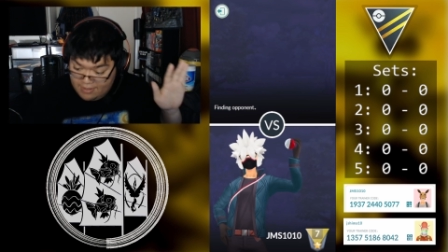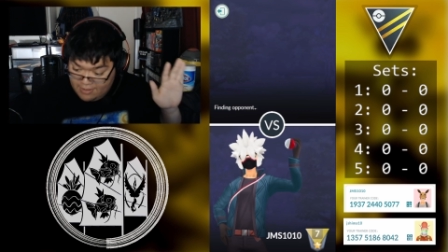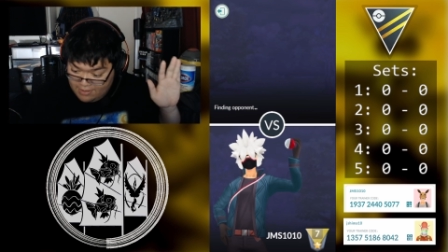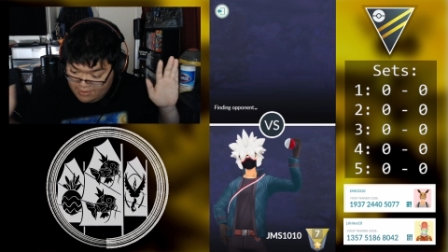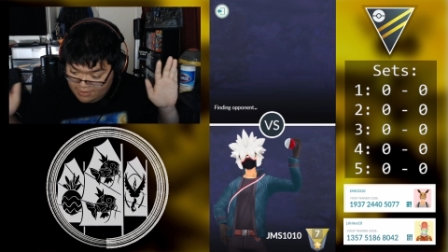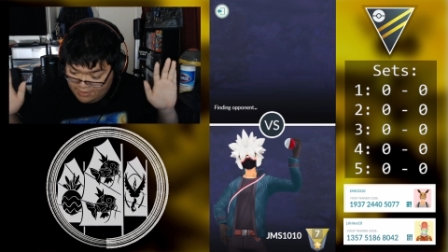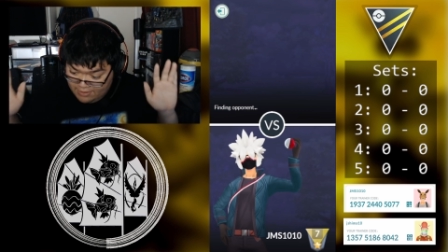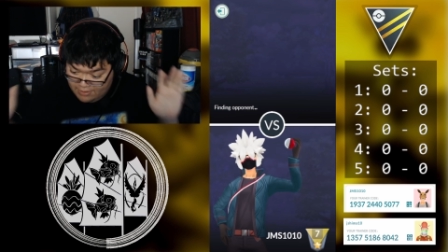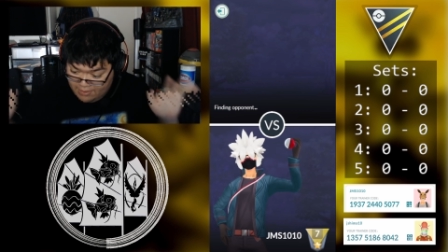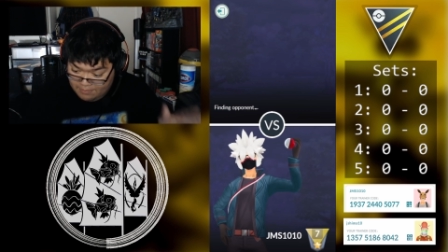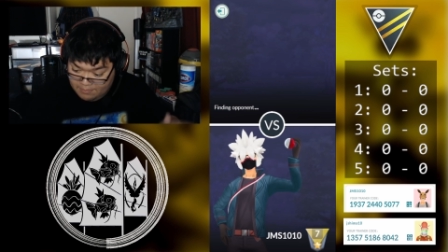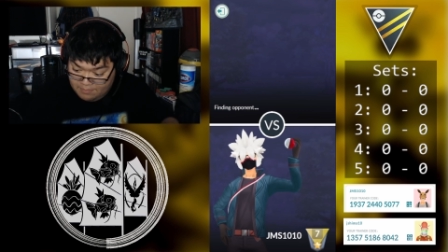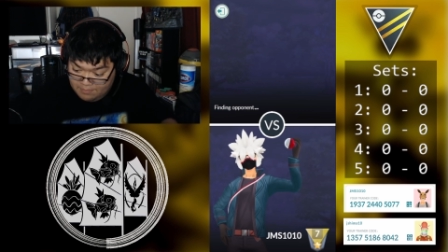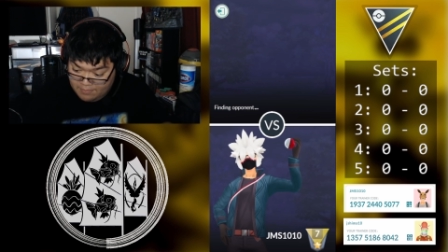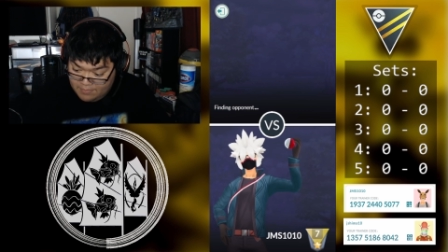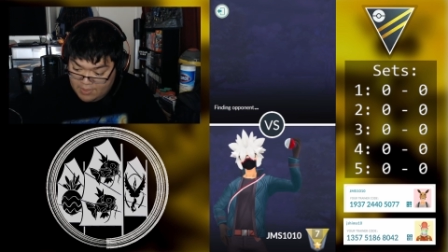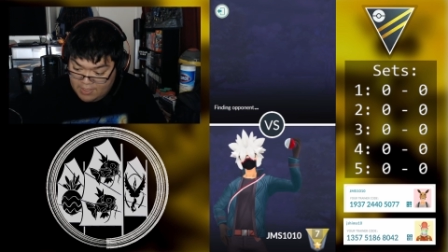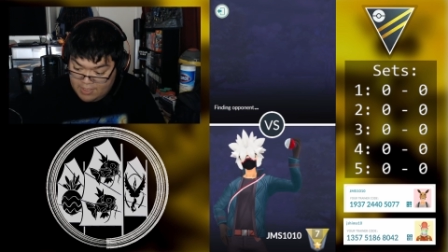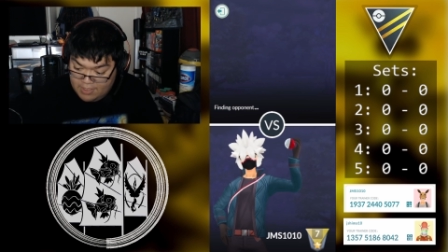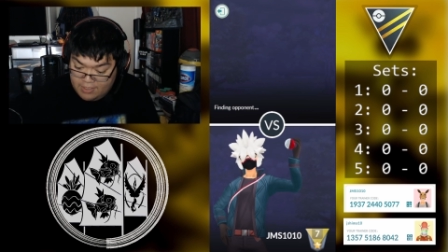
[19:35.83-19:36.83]
So
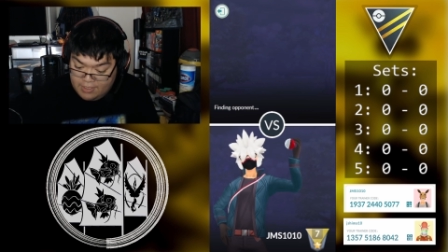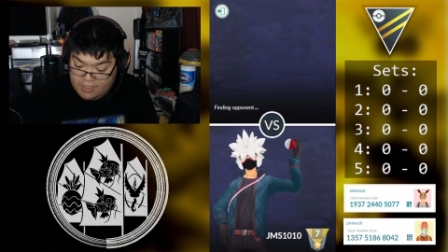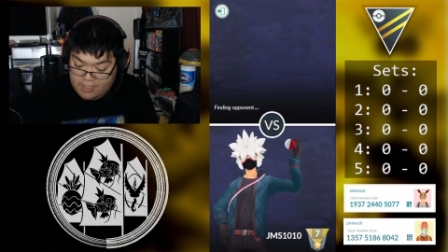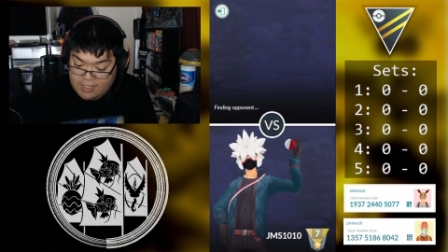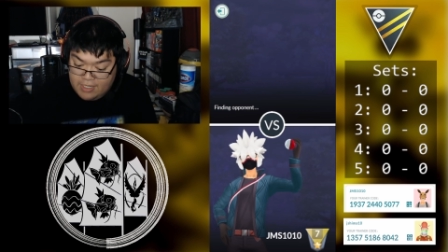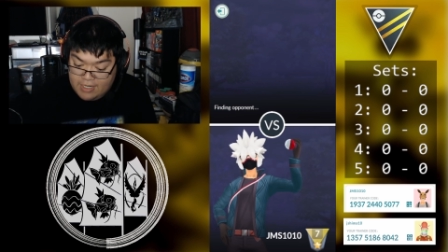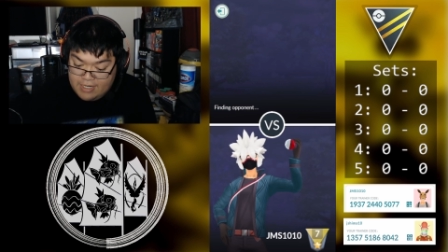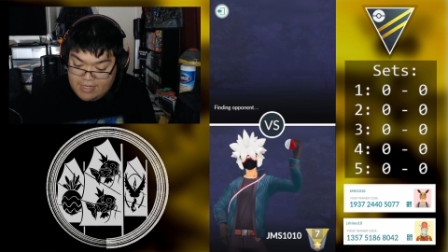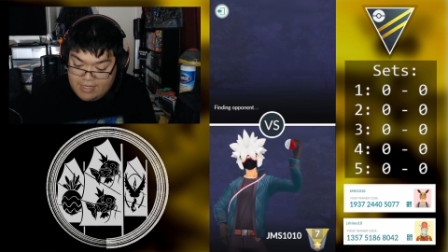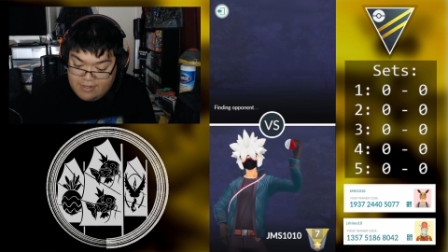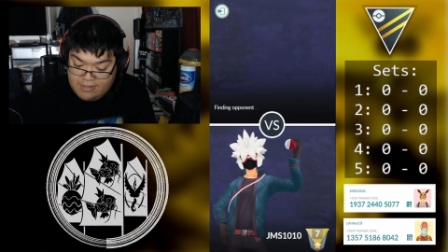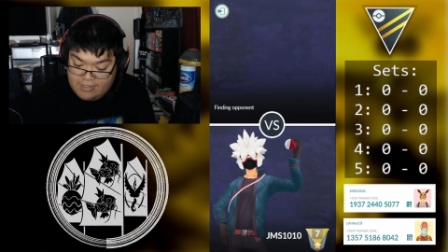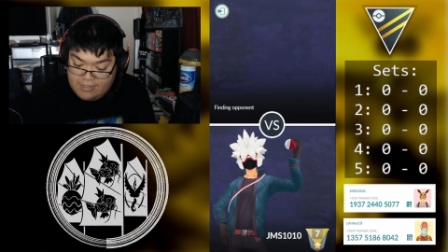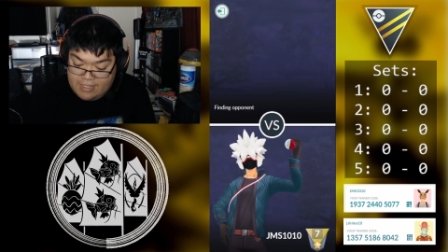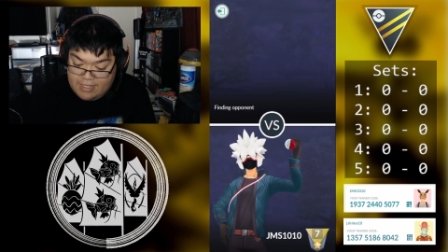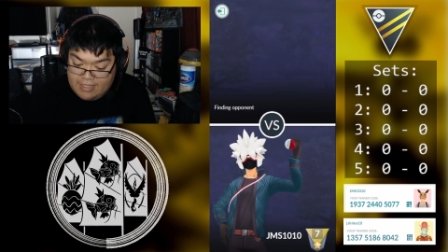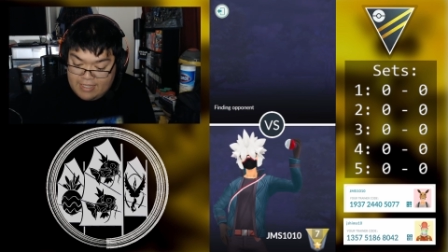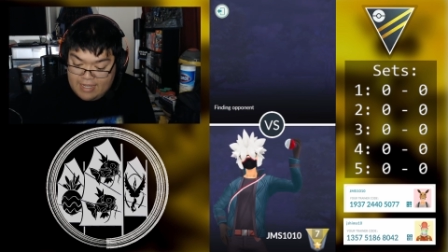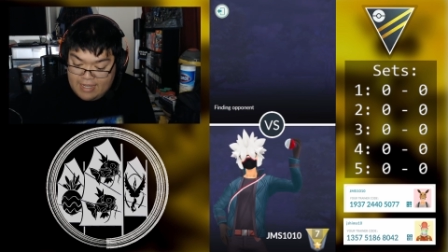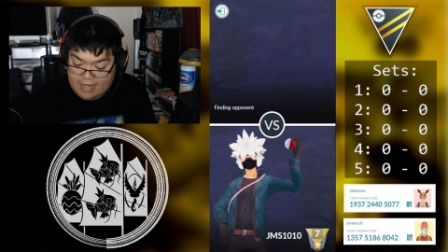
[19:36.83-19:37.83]
good news
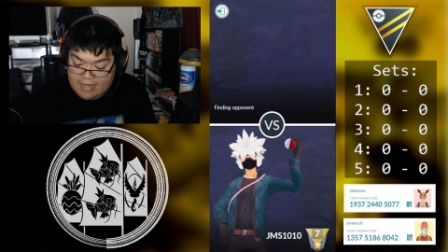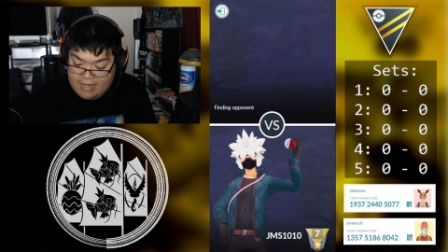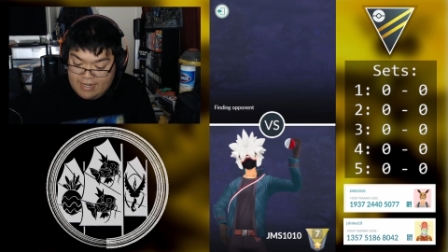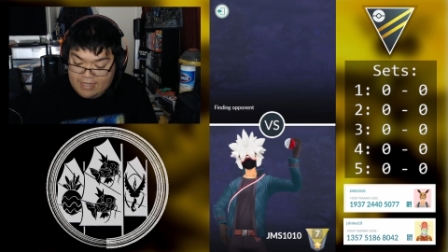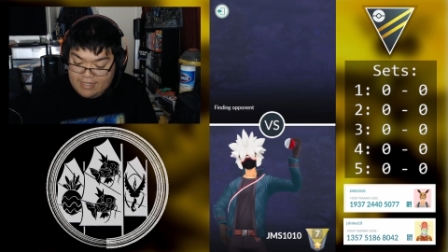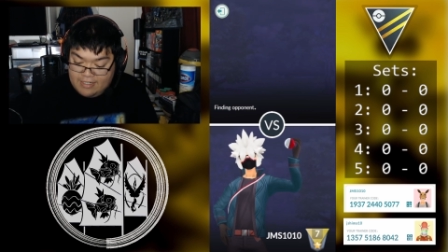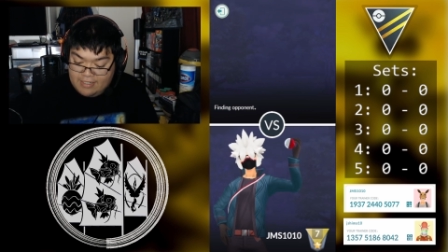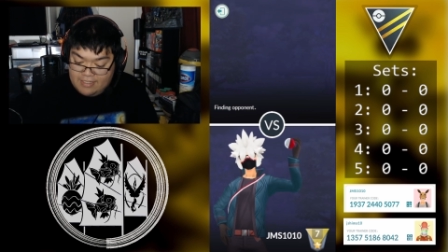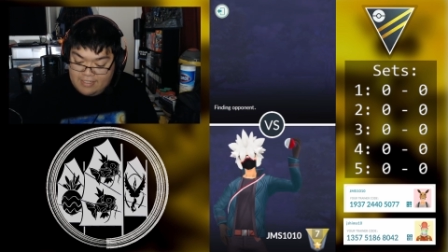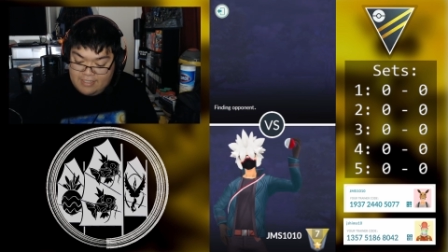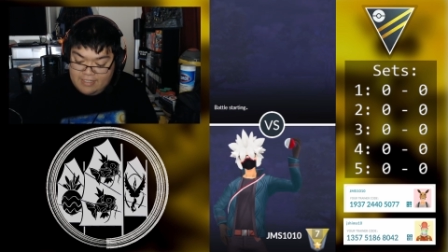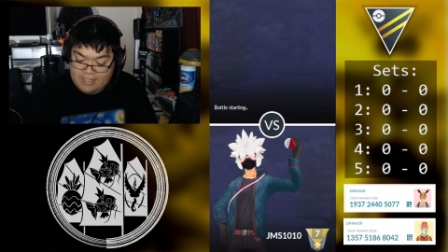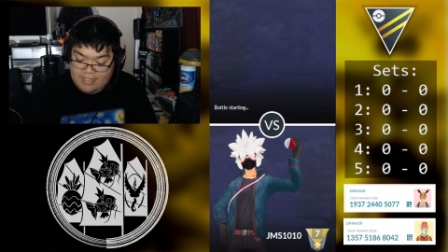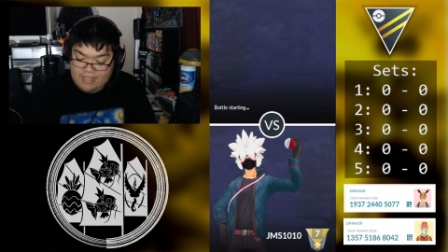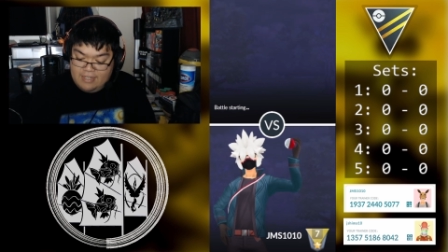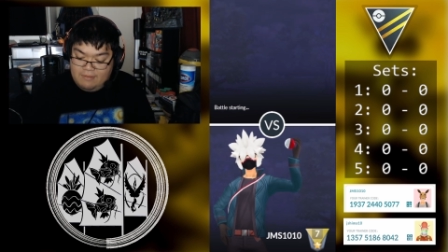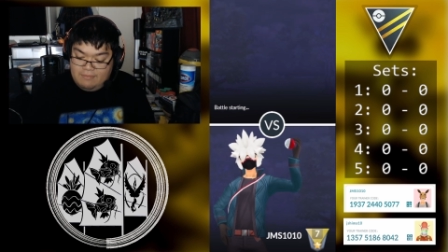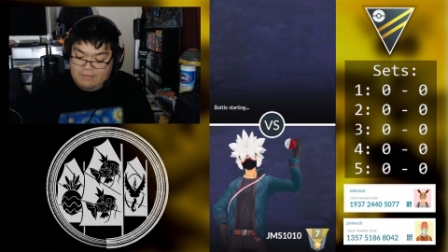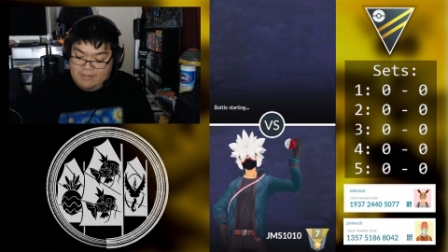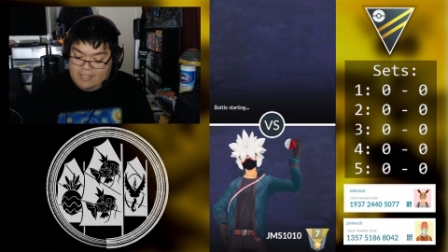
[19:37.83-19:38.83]
on that end,
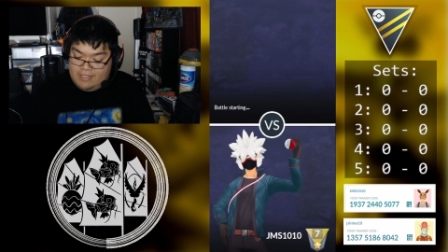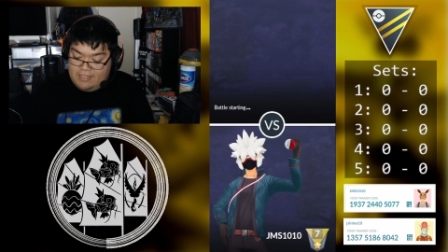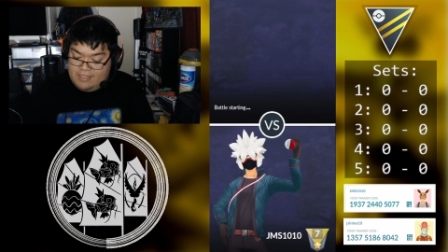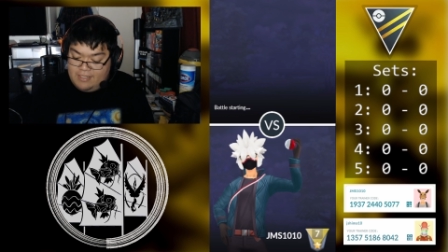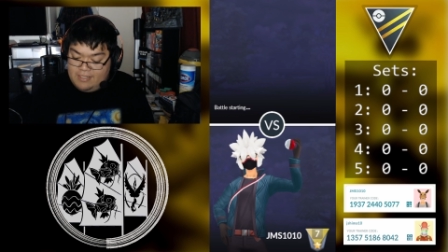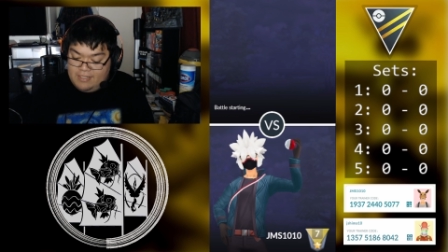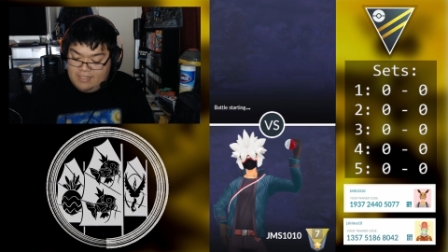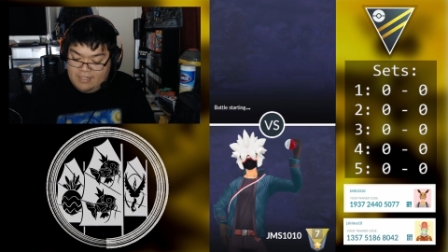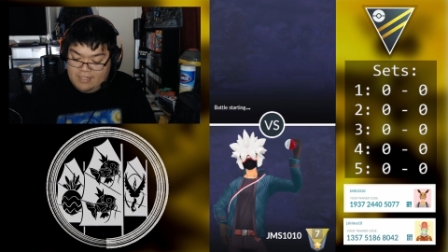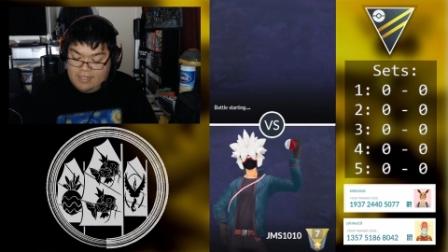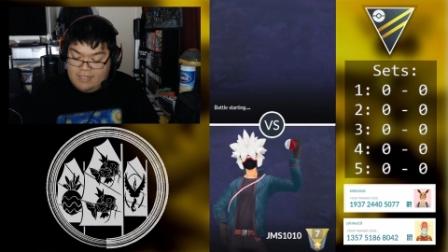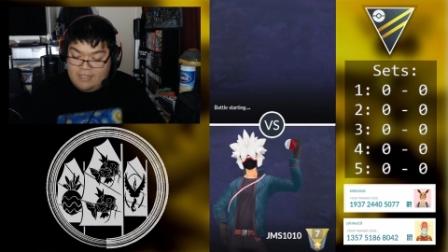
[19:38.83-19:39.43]
but.